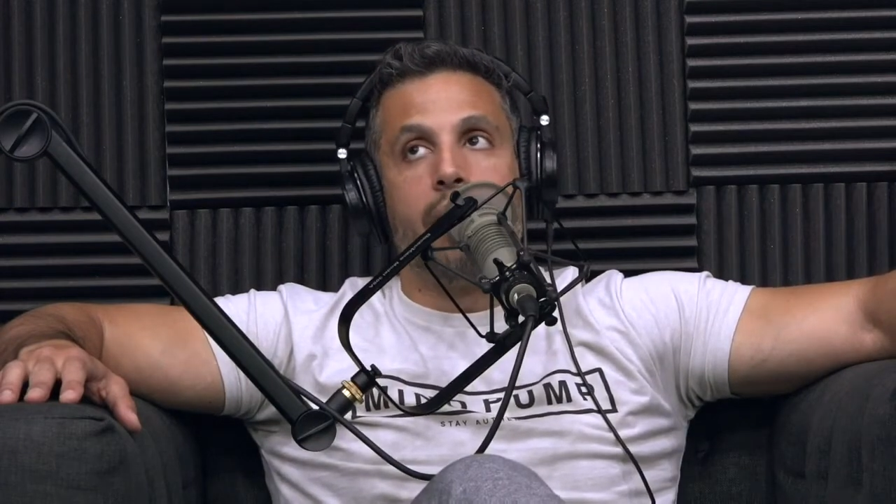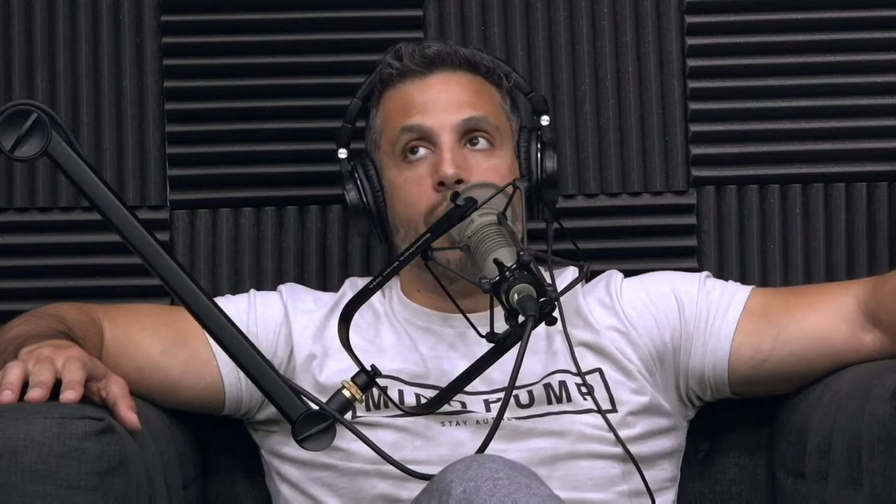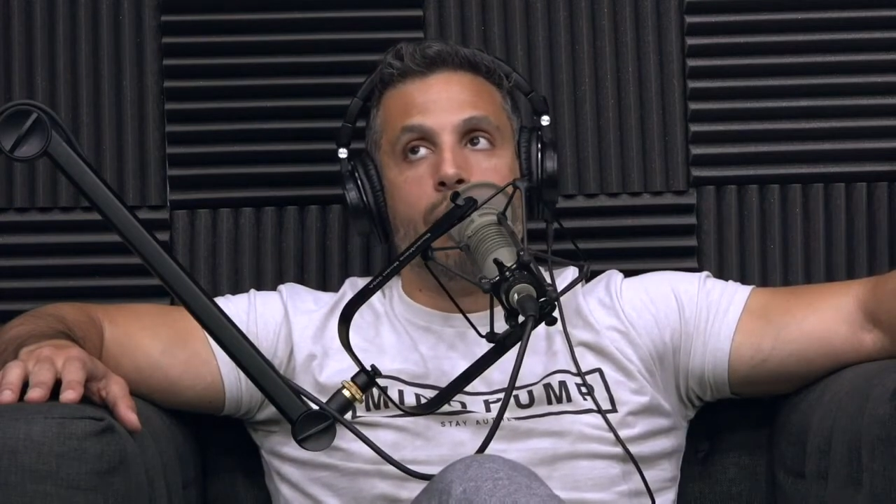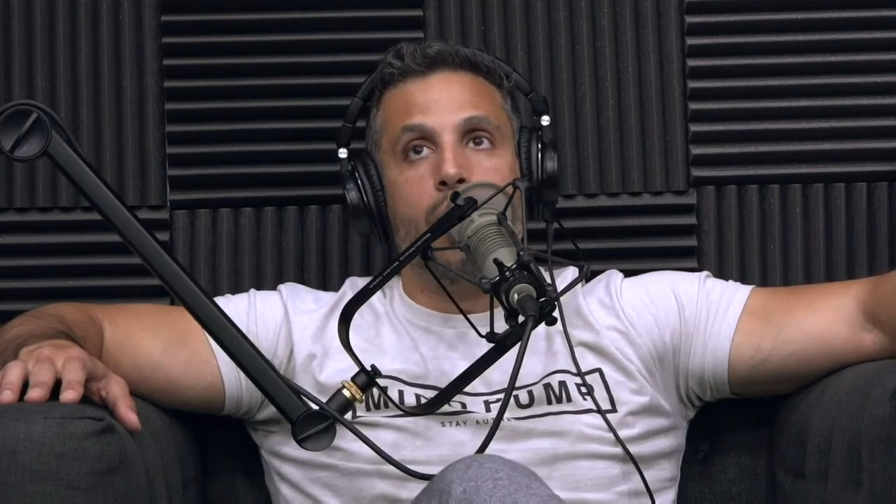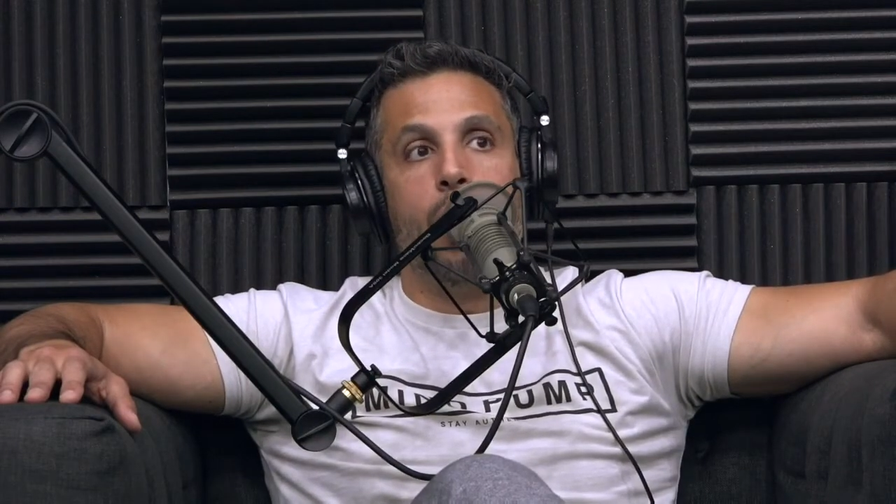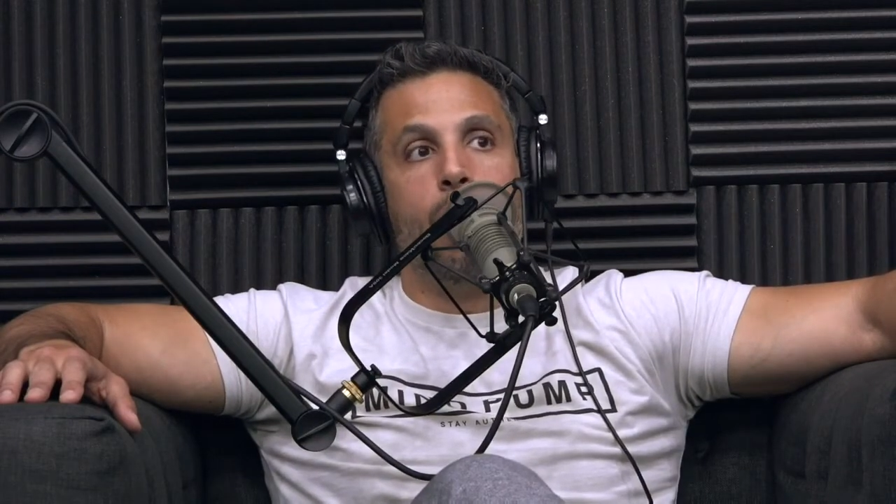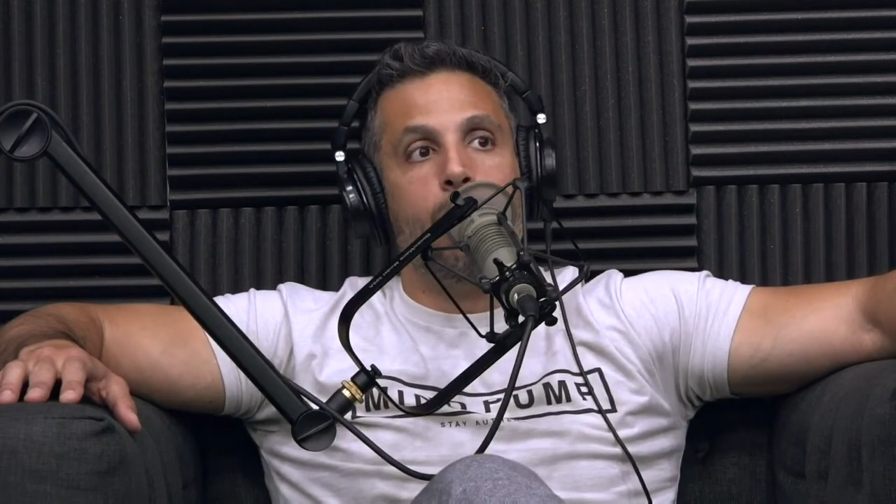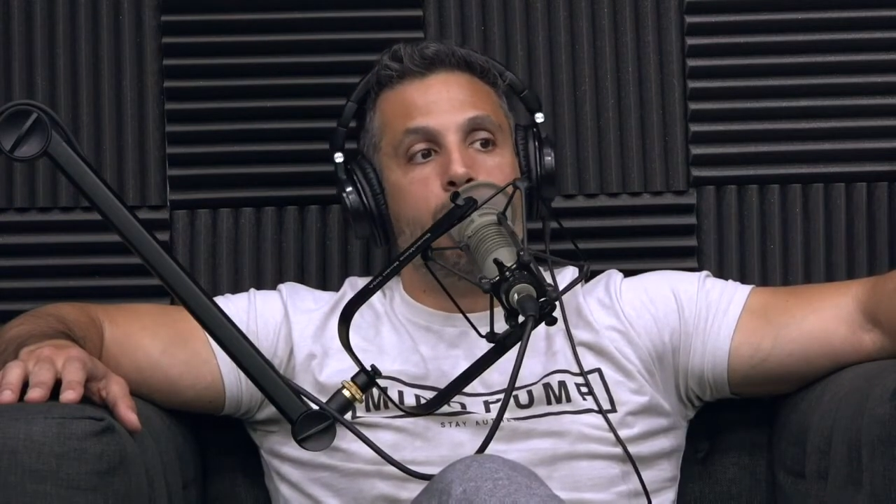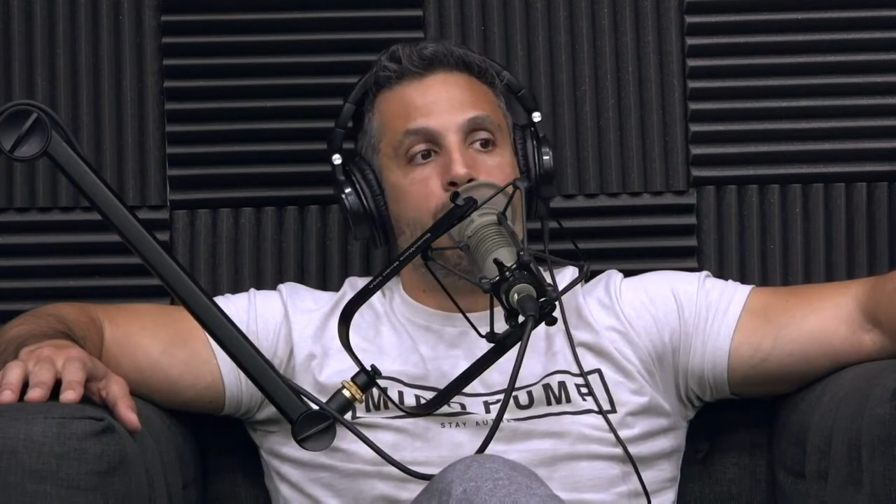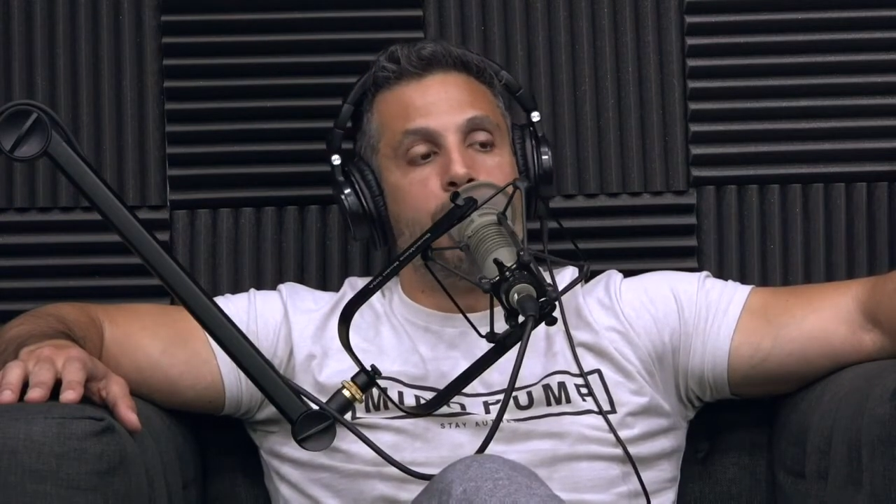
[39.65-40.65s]

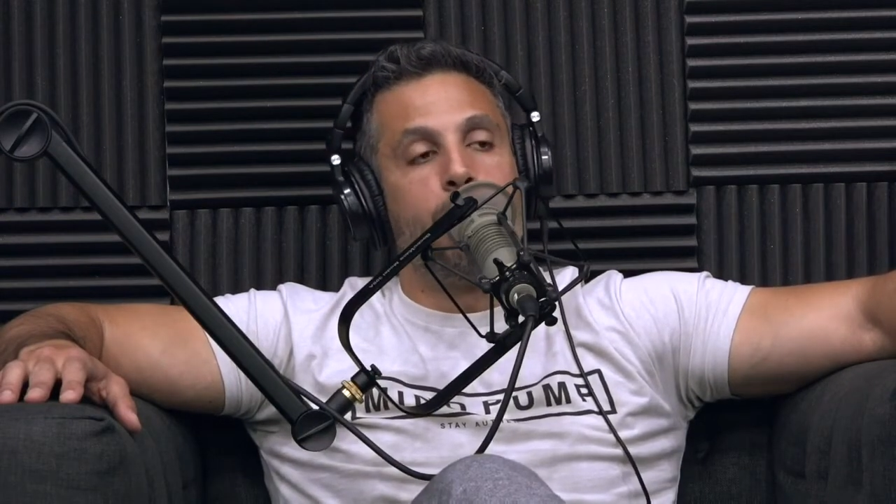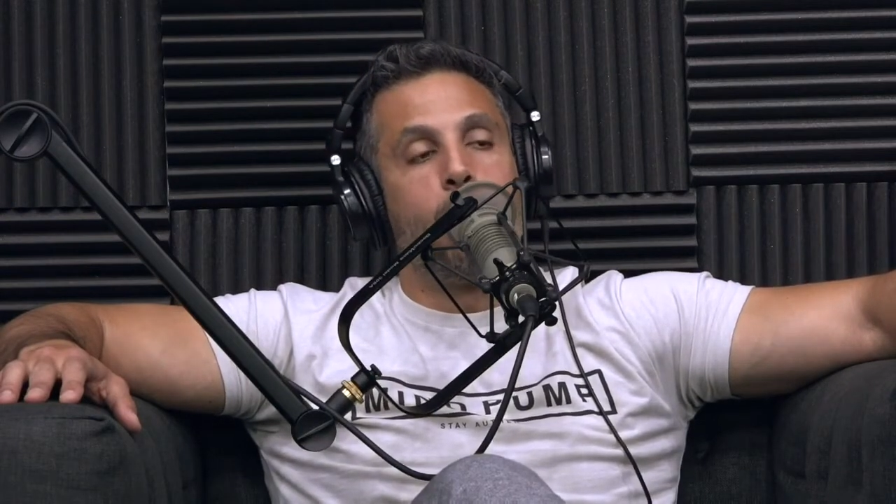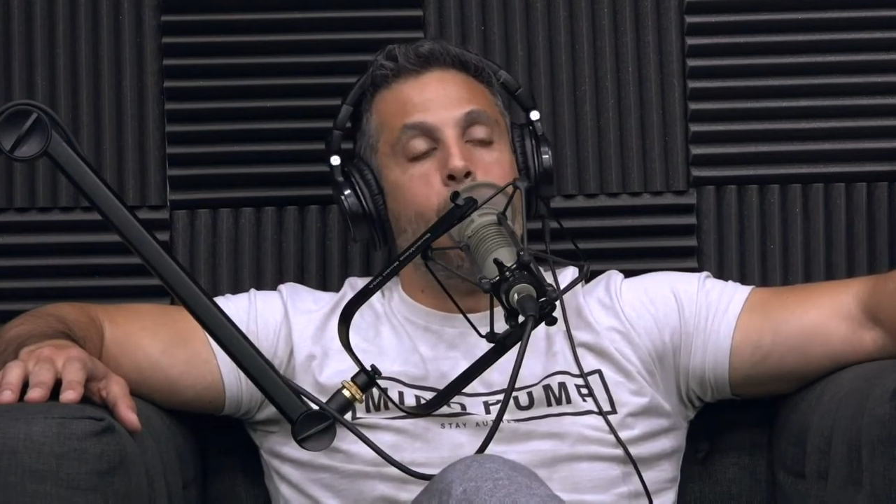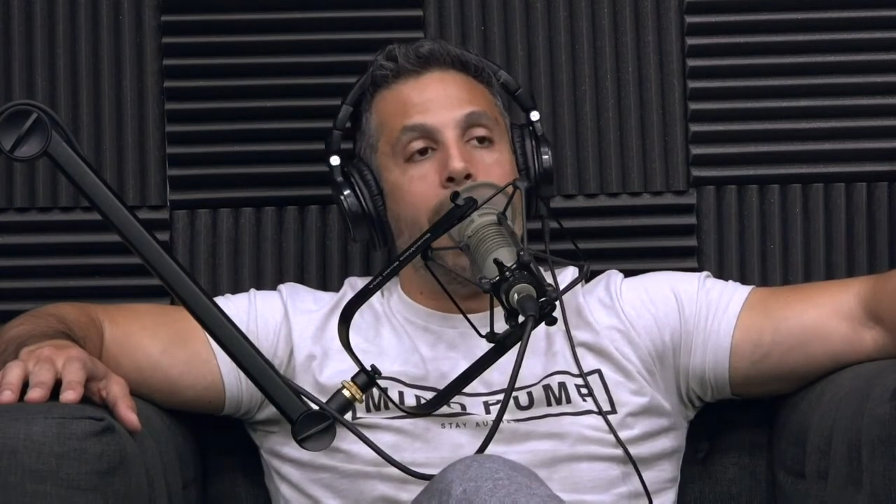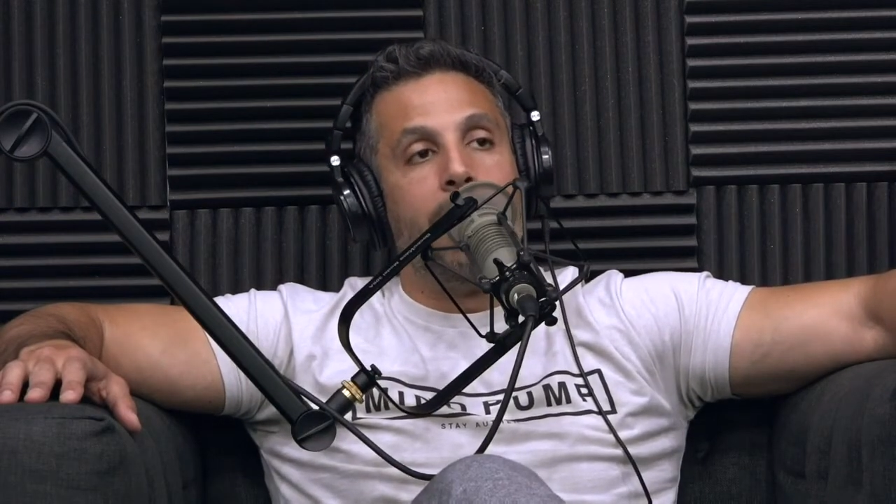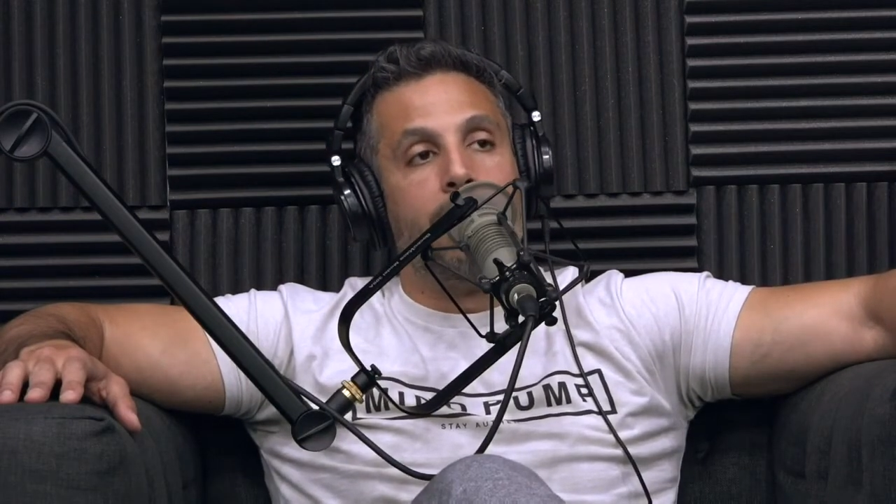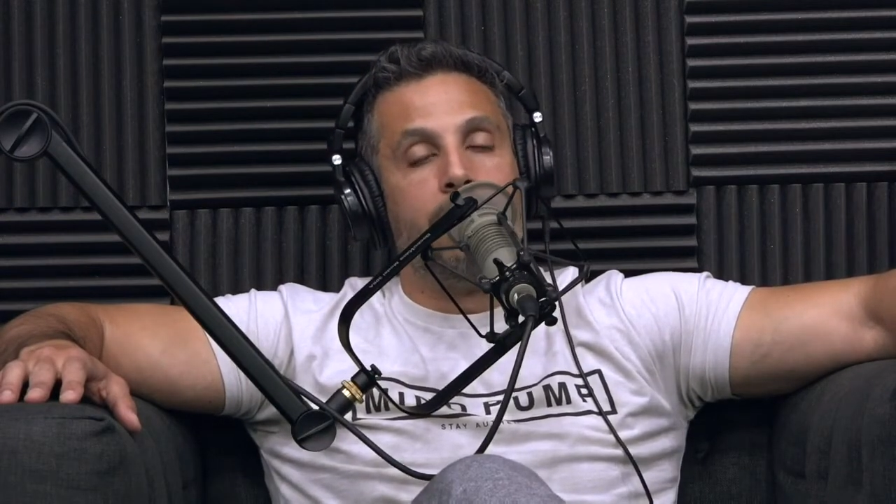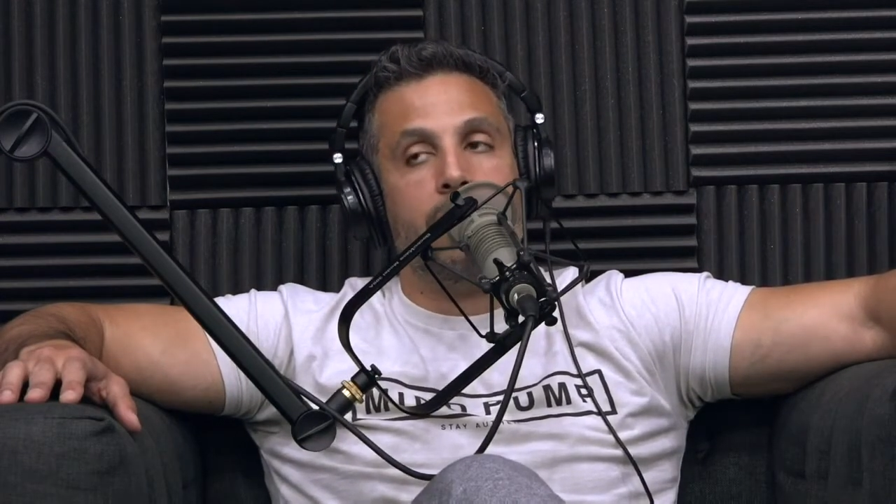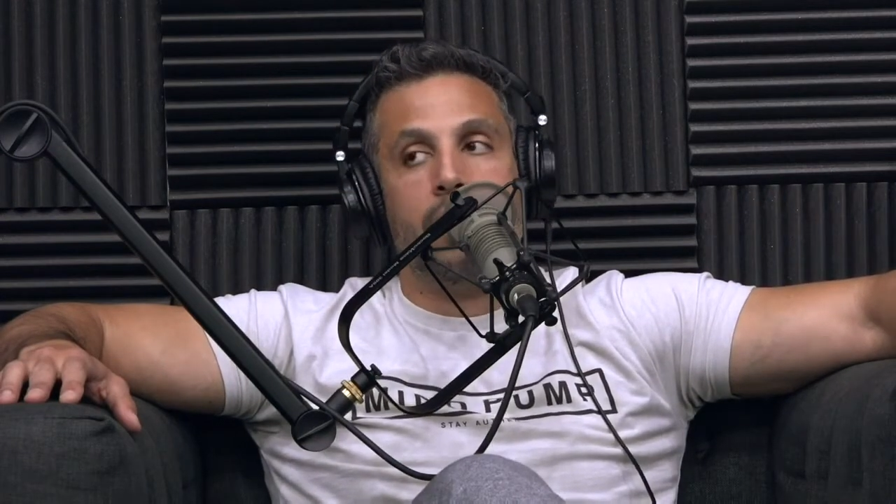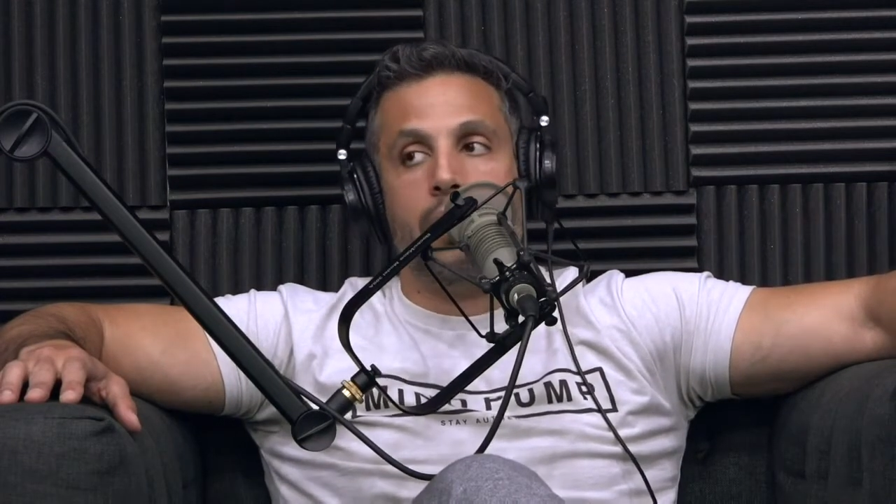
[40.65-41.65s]
no gym
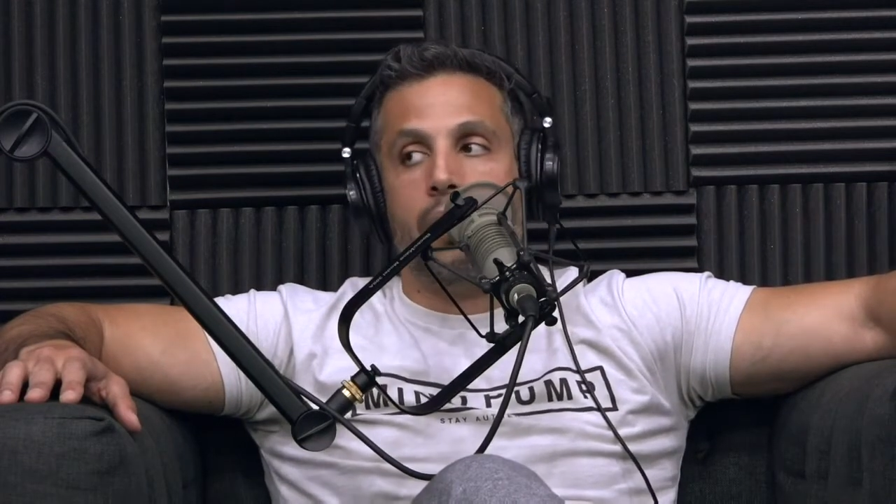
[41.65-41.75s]
required